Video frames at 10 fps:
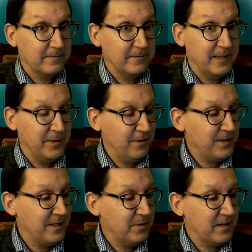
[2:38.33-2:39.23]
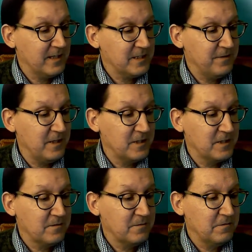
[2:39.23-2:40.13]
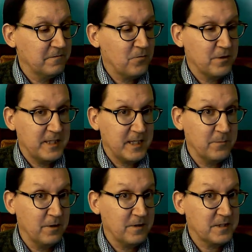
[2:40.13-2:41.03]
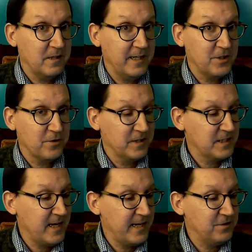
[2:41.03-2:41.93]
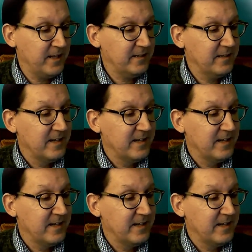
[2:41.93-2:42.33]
and we know that because of these 4 tick marks on each of the sides, right?